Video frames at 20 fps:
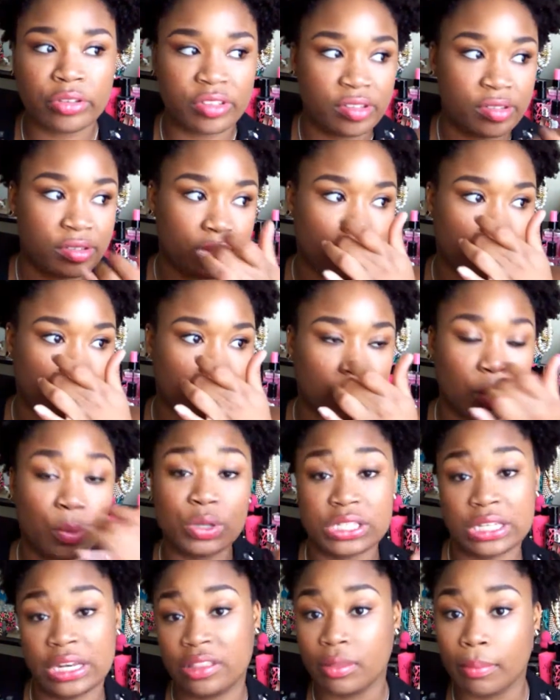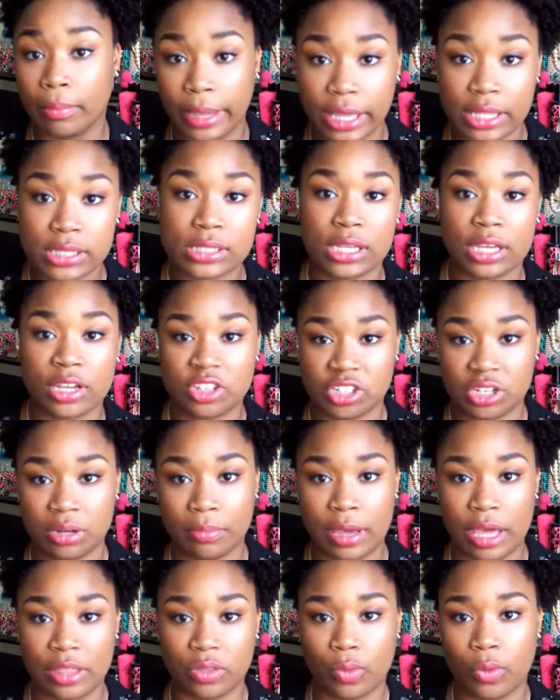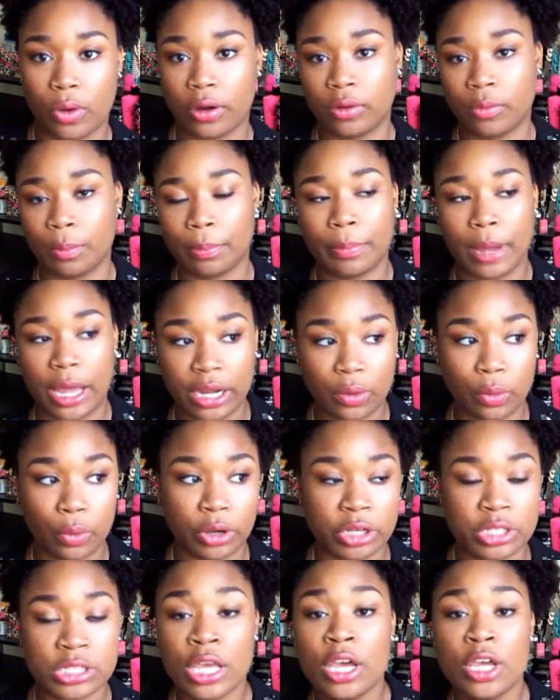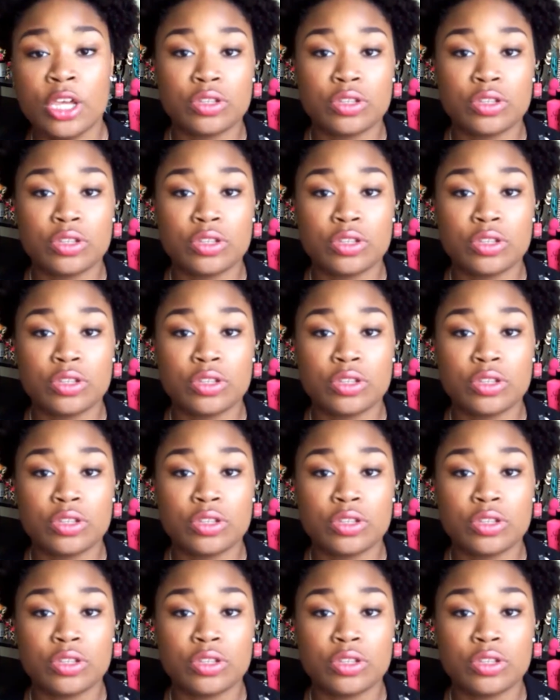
It's like, it wasn't in the man section in Bath and Body Works,